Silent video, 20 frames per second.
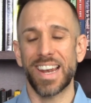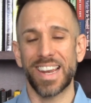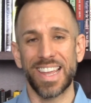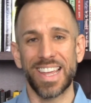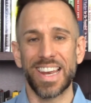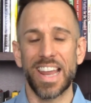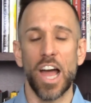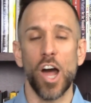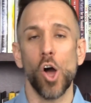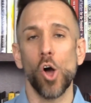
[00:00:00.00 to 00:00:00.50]

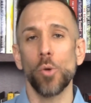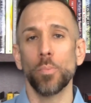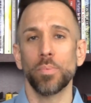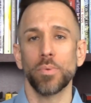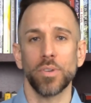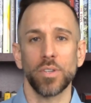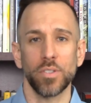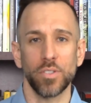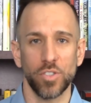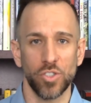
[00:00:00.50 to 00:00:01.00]
can
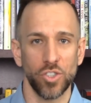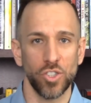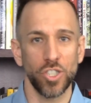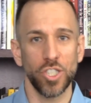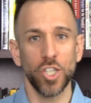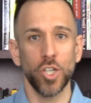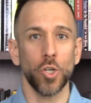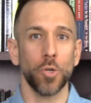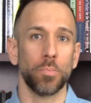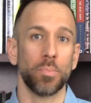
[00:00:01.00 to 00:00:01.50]
help
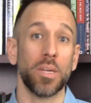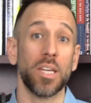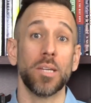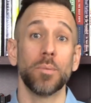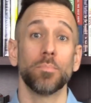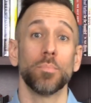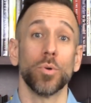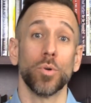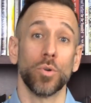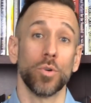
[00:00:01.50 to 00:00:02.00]
steer
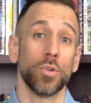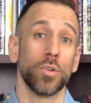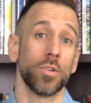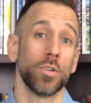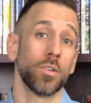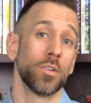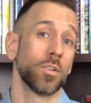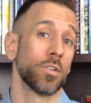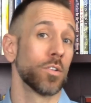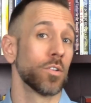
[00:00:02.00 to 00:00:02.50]
people
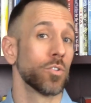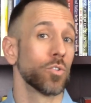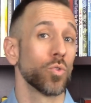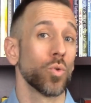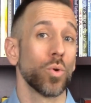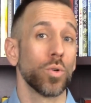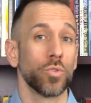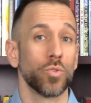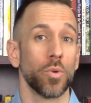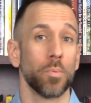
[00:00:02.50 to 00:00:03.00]

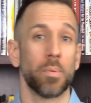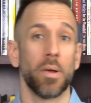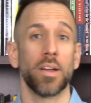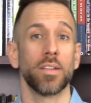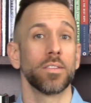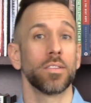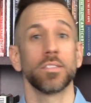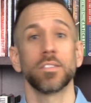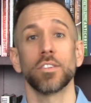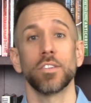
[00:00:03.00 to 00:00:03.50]
towards
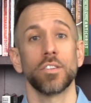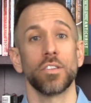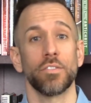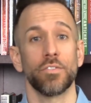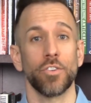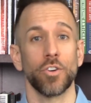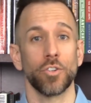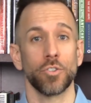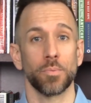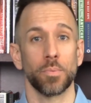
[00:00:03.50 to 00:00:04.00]
repentance in the
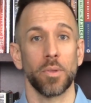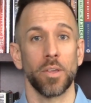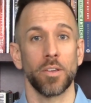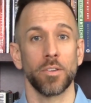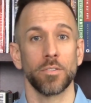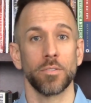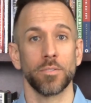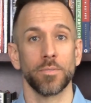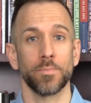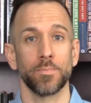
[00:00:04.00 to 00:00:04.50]
first
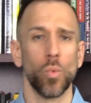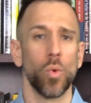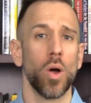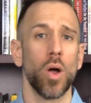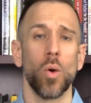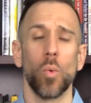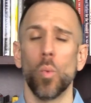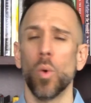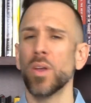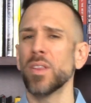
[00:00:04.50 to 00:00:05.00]
place.
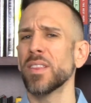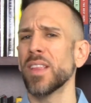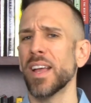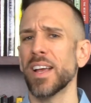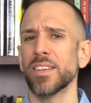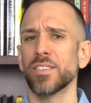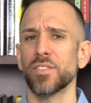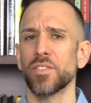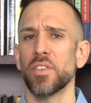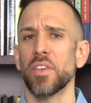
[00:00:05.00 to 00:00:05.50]
One
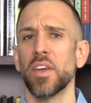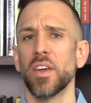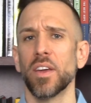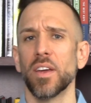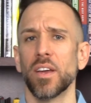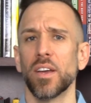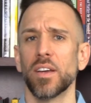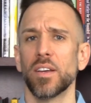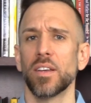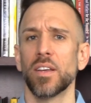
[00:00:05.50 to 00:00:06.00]
last
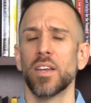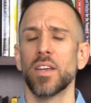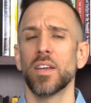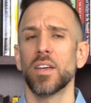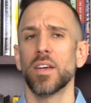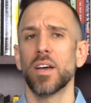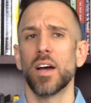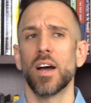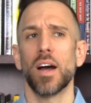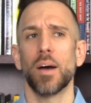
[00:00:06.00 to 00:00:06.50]
thing
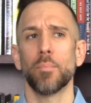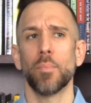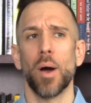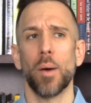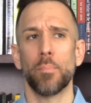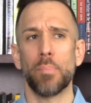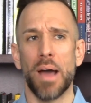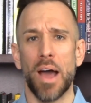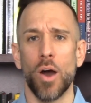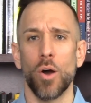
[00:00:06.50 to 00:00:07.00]

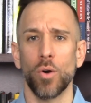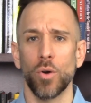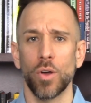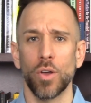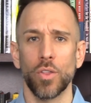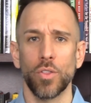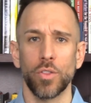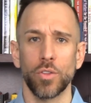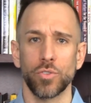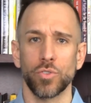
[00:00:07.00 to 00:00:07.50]

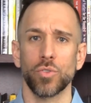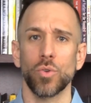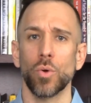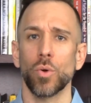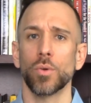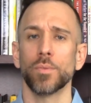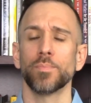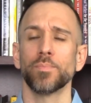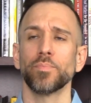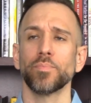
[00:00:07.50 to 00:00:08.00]
about the
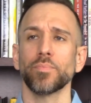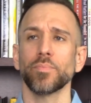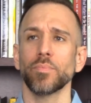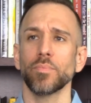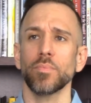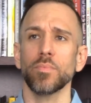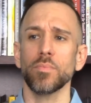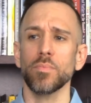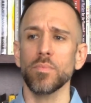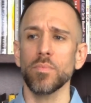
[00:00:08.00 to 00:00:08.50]
soul.
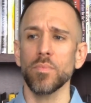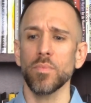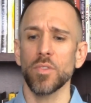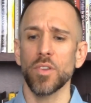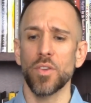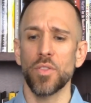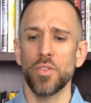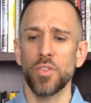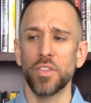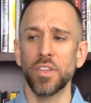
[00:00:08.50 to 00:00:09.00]

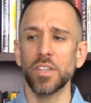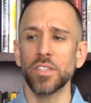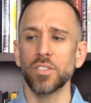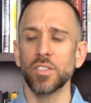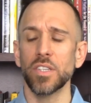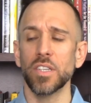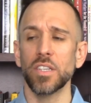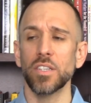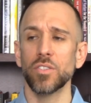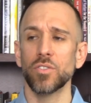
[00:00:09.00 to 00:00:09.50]
This
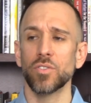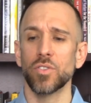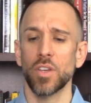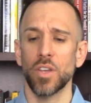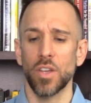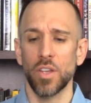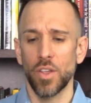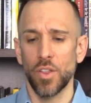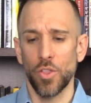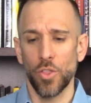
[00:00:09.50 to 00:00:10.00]
is
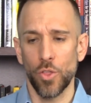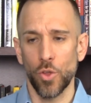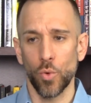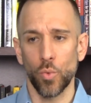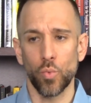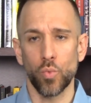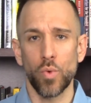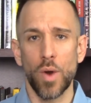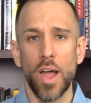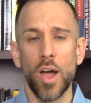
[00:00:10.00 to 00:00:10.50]
the
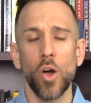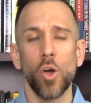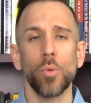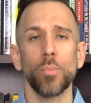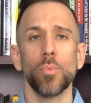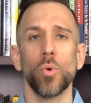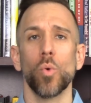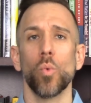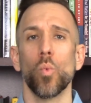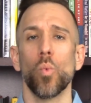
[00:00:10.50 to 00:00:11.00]

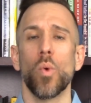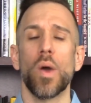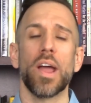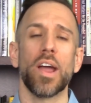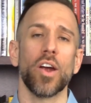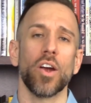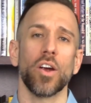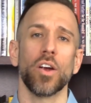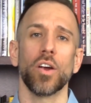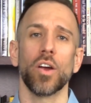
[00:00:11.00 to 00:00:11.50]
realm
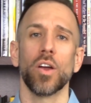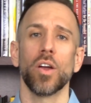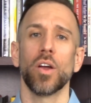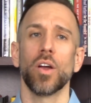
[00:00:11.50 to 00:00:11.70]
where